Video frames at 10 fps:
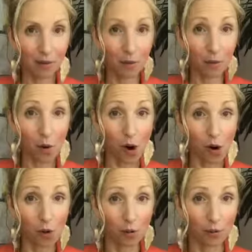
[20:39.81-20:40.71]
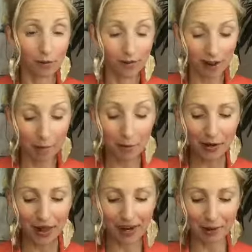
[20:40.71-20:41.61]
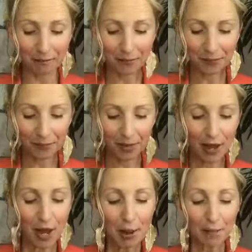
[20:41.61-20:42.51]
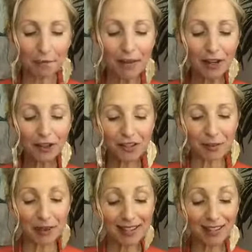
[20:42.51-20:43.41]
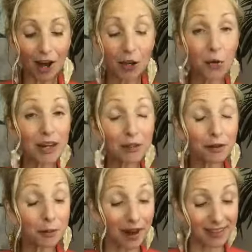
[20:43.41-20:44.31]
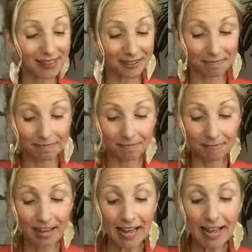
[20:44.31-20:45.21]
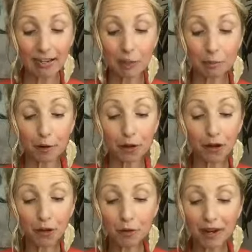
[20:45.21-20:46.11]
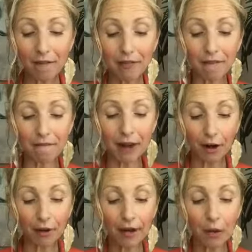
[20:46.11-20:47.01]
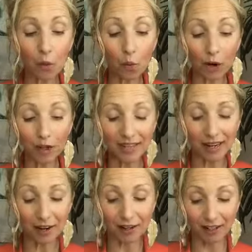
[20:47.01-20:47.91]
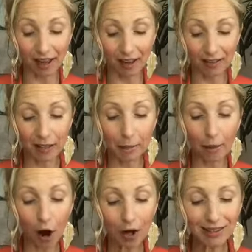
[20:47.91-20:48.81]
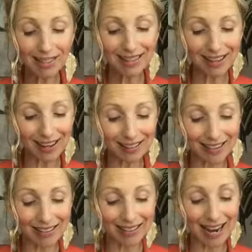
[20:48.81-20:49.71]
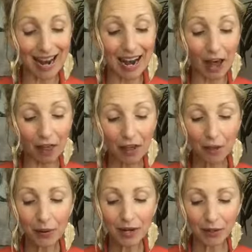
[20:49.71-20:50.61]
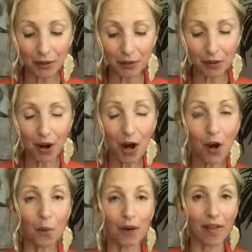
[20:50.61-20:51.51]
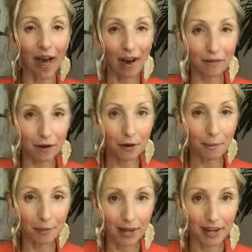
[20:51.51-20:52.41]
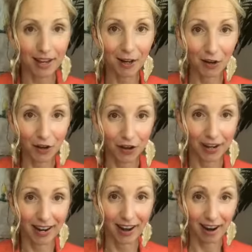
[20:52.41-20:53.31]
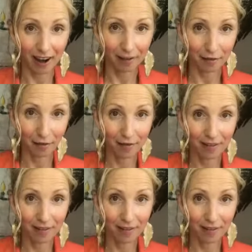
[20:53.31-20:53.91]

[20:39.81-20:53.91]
Whoa. I'm going to read that again. Perfectionism is not a quest for the best. It is a pursuit of the very worst in ourselves, the part that tells us that nothing we do will ever be good enough.